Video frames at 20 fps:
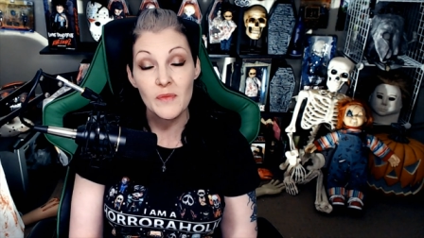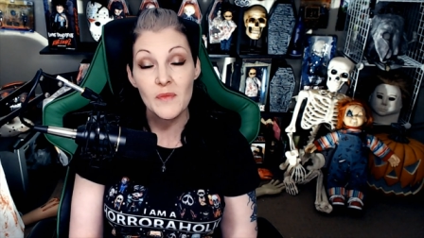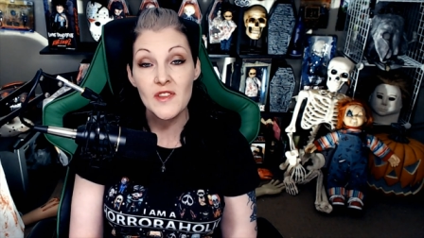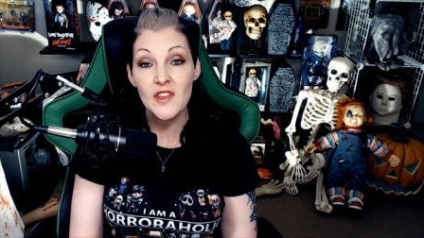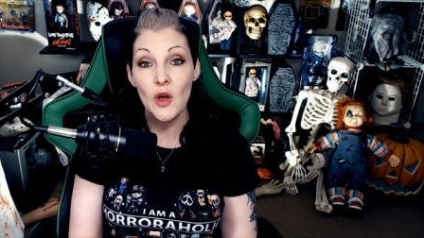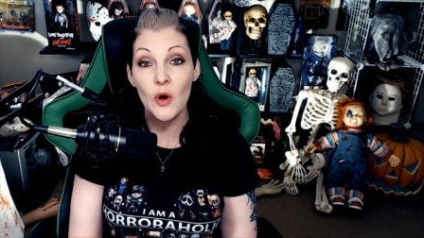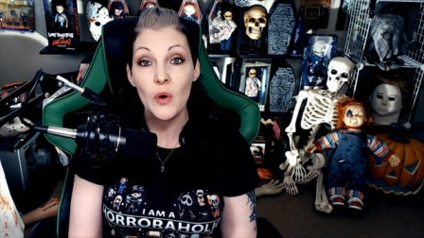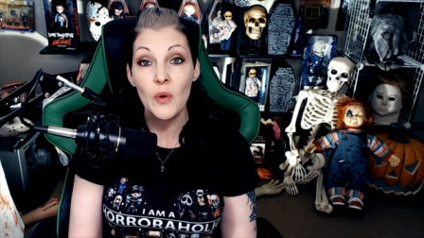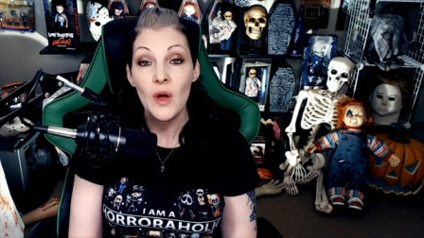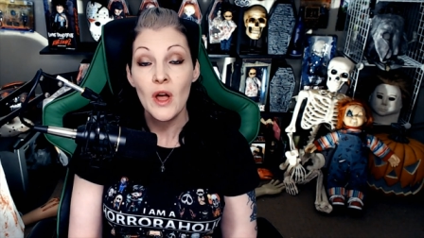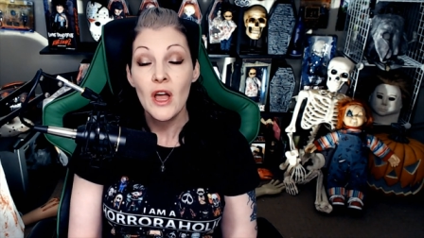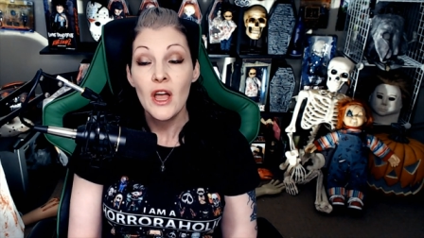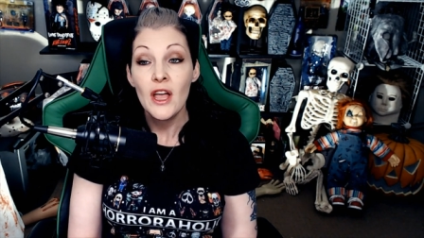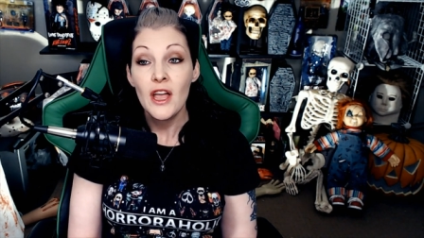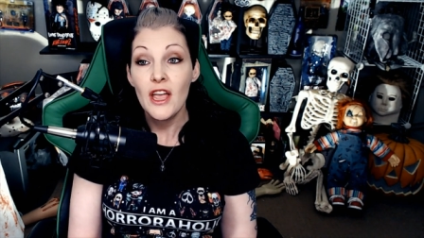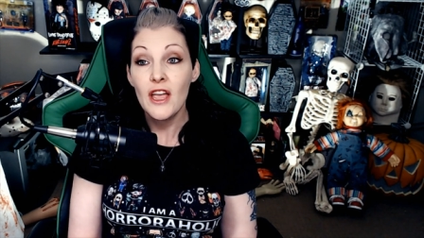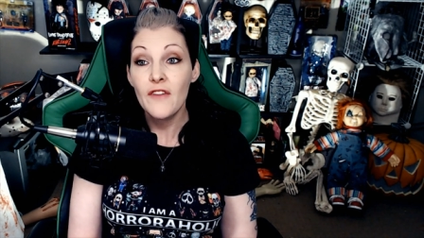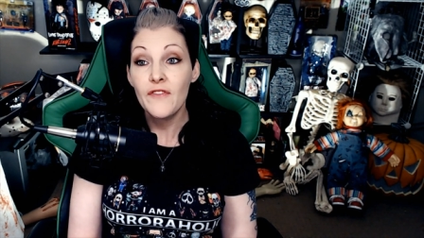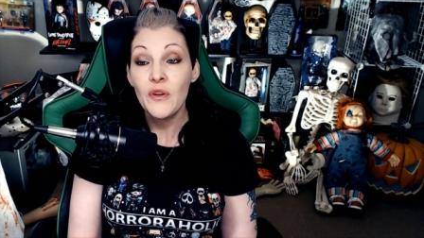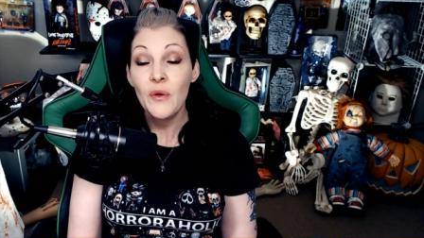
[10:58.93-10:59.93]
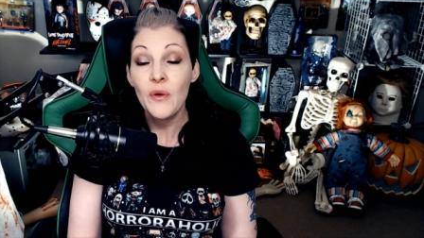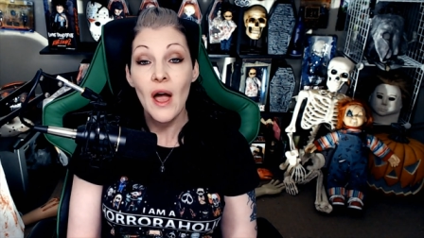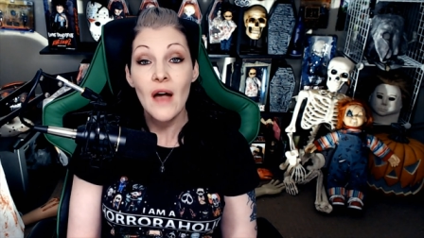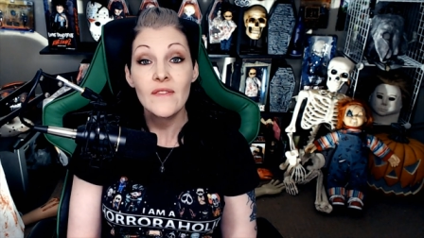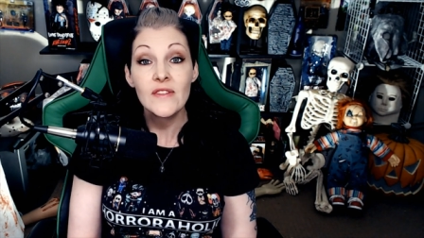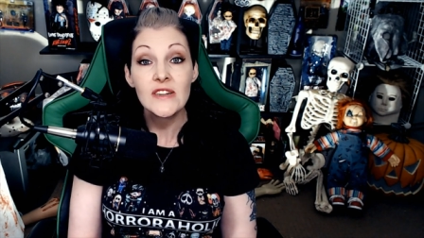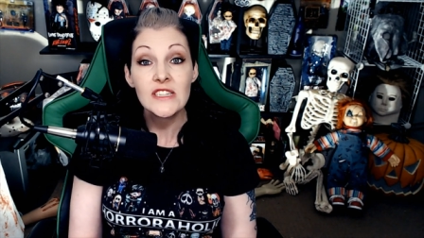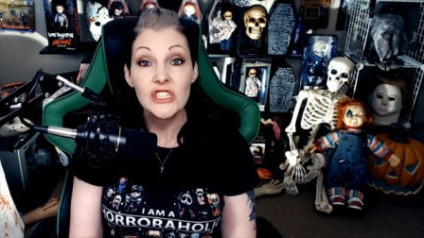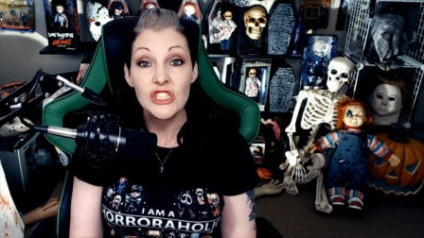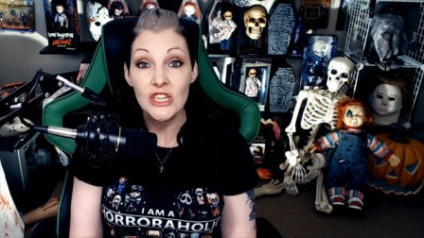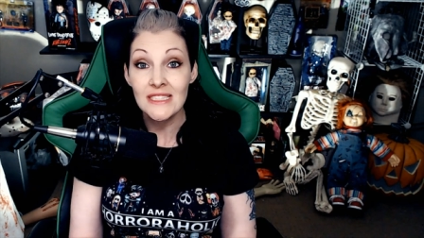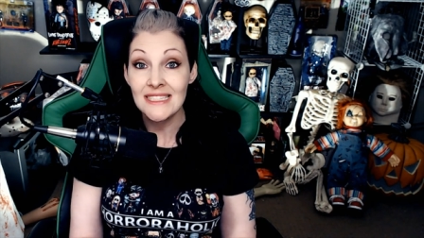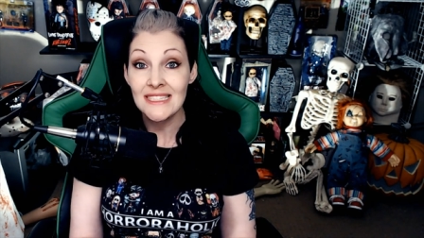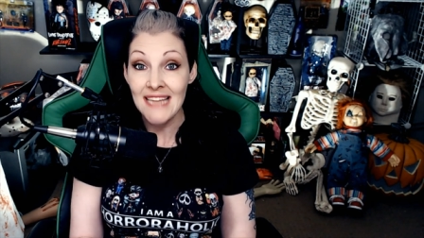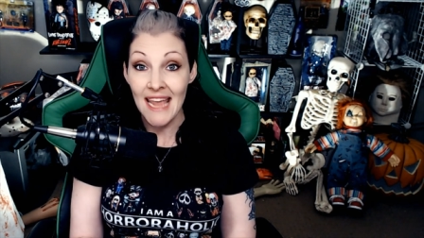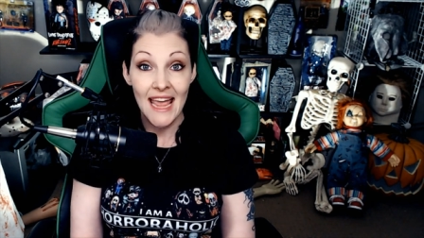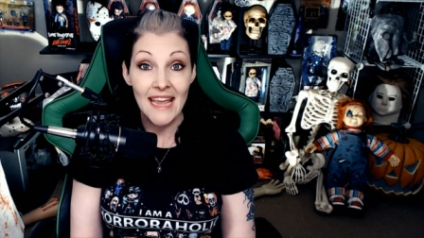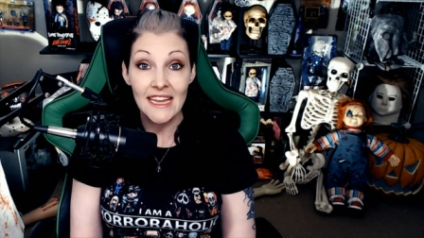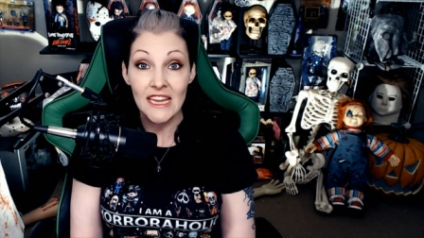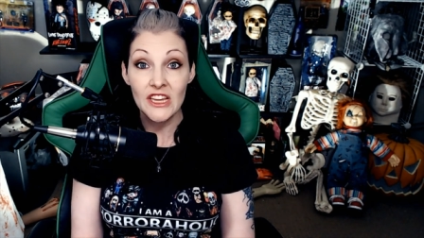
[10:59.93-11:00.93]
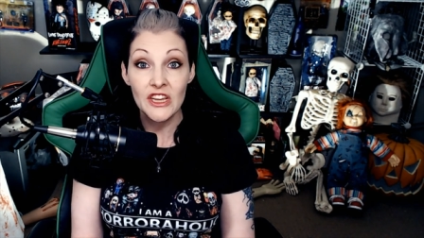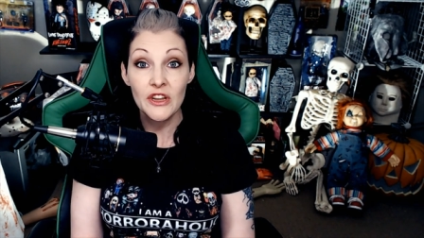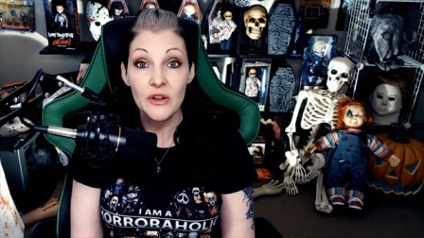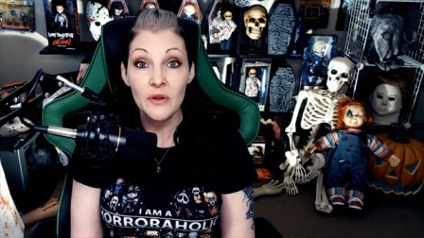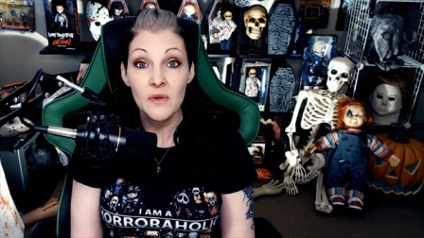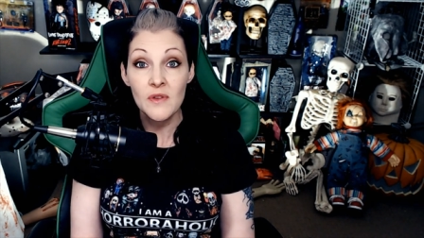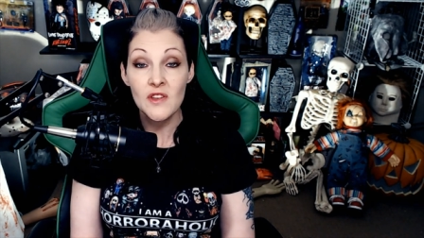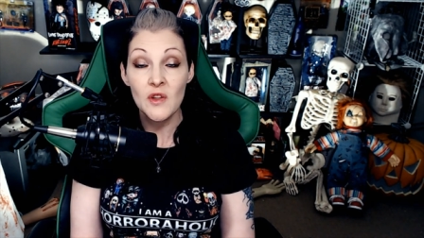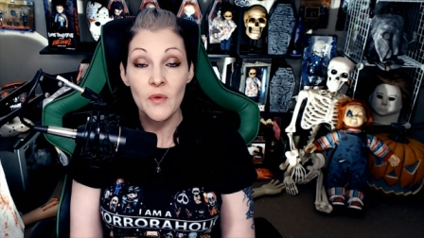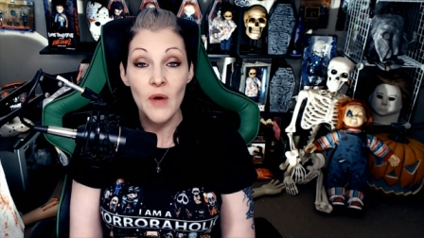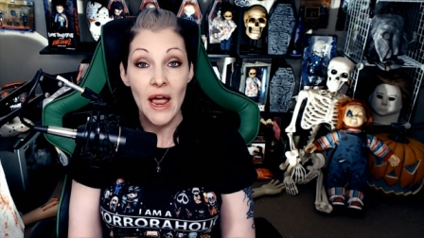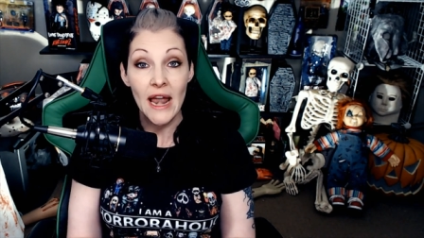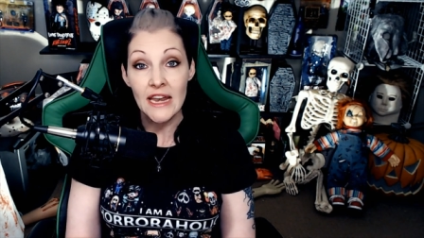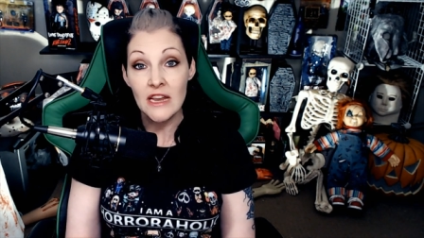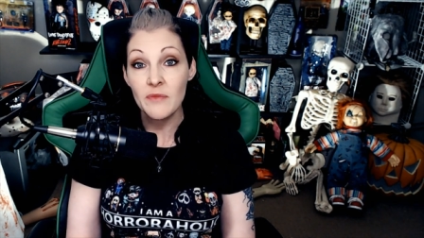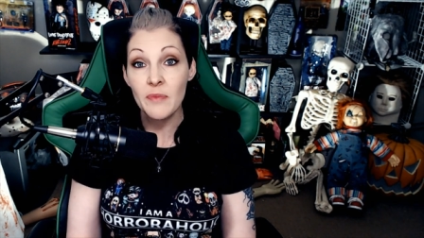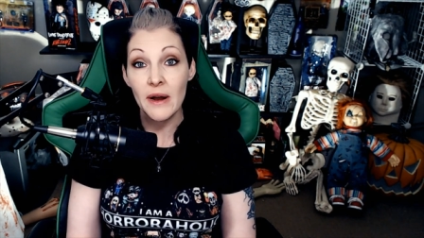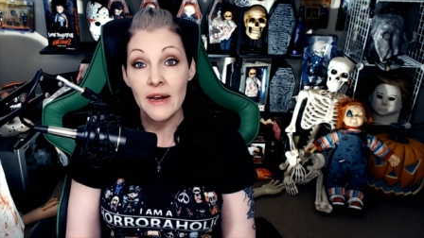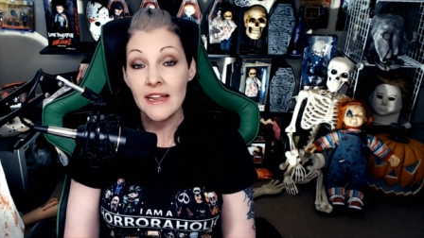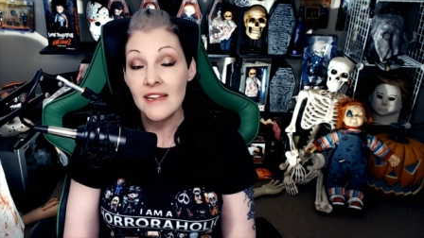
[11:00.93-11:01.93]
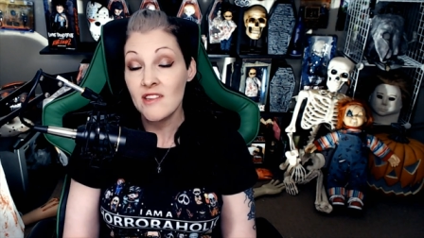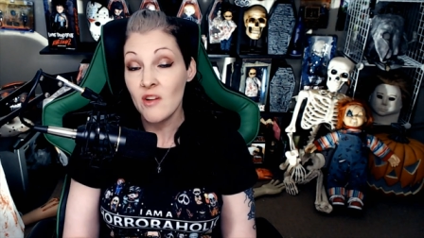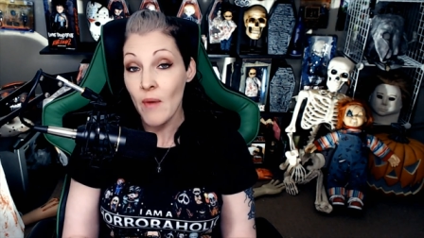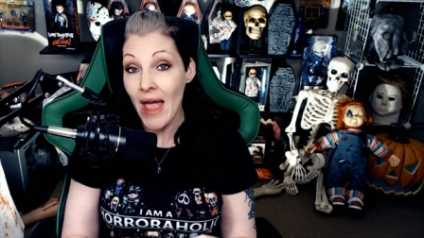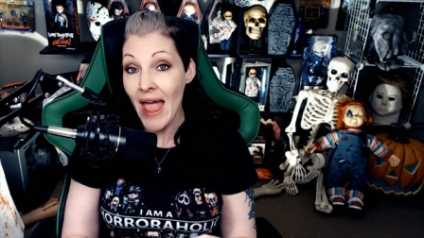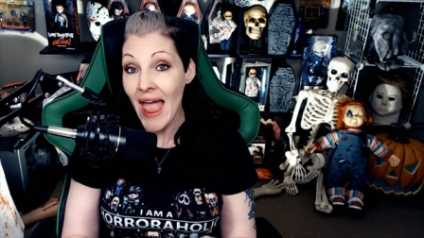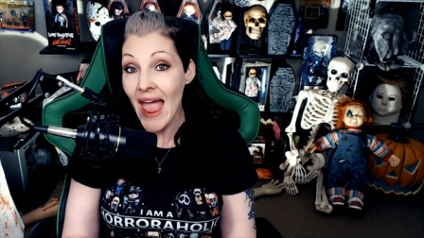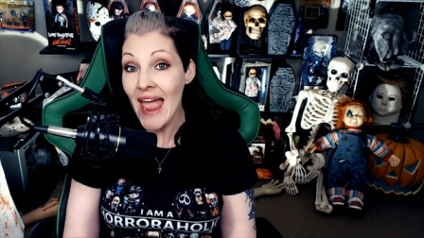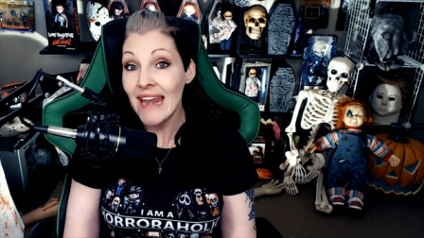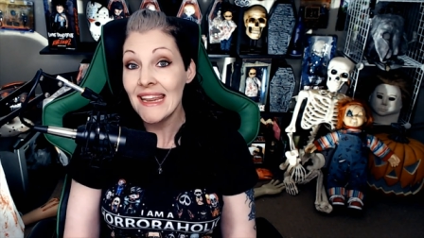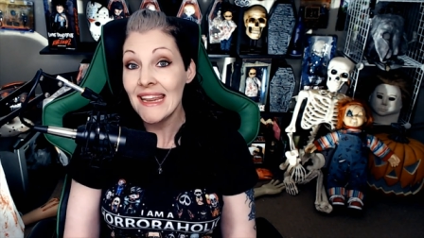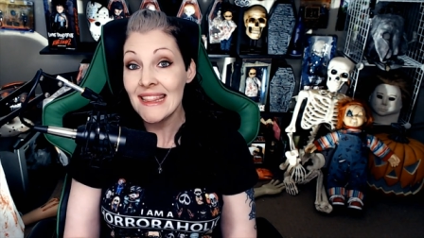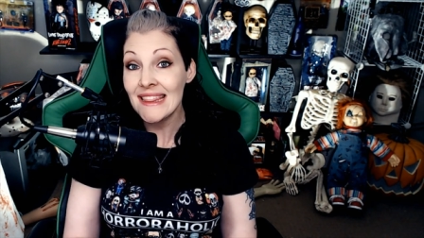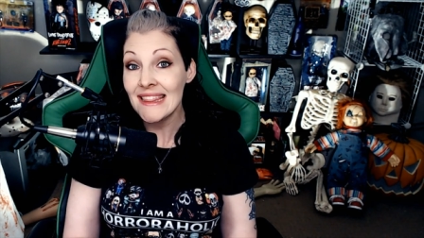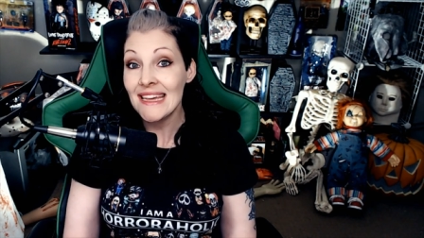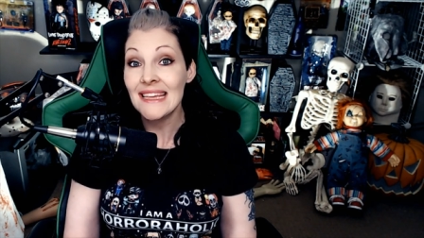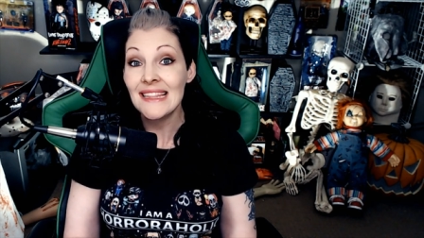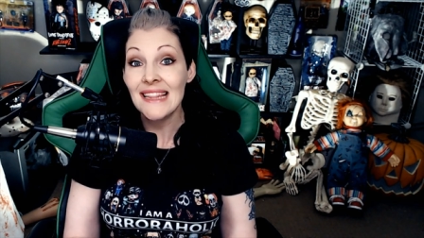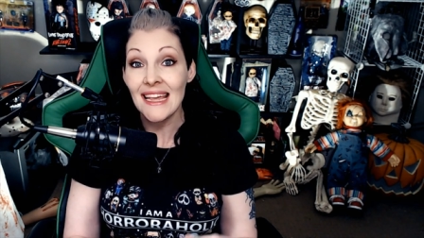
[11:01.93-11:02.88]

So if you have it just tagging you, so anybody, so anything that